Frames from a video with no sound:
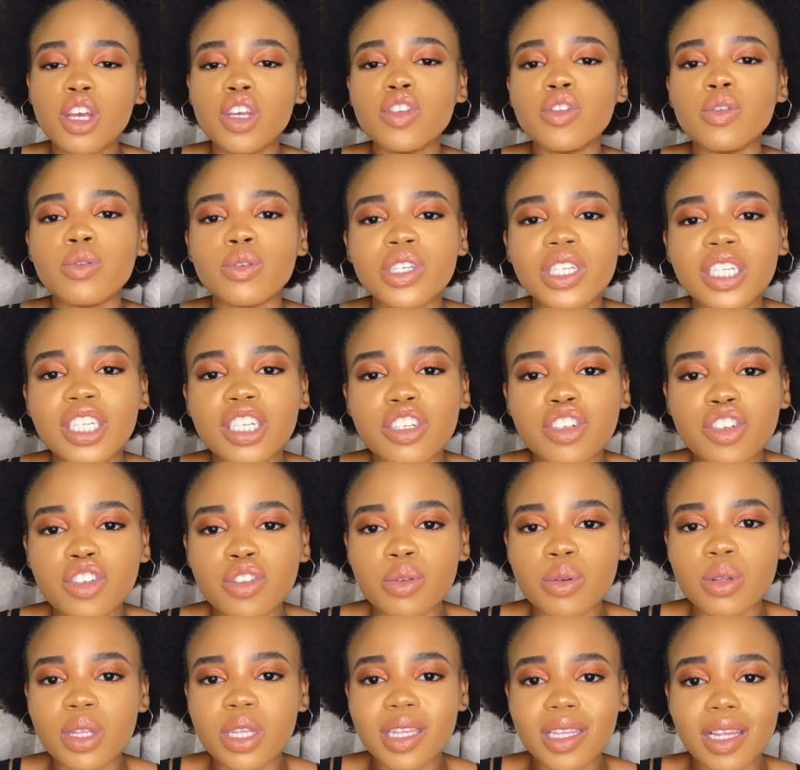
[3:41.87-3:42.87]
your
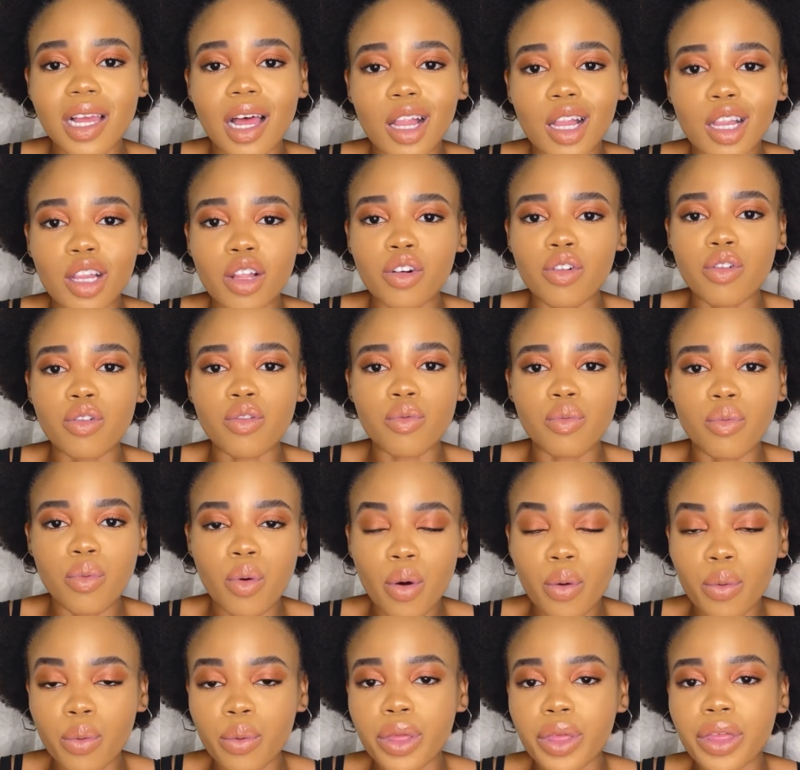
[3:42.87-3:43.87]
tissue cell
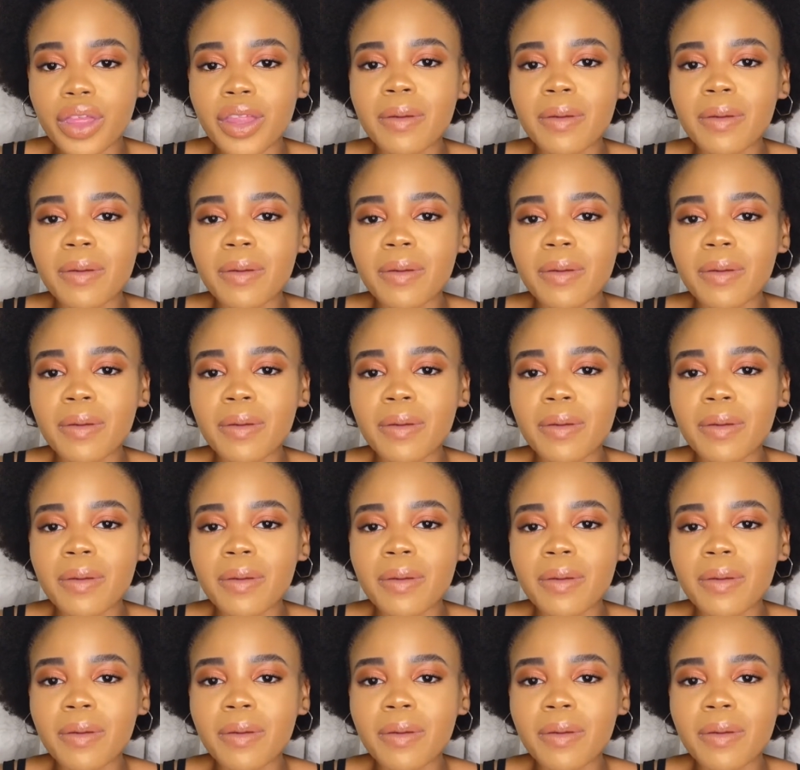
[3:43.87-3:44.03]
growth.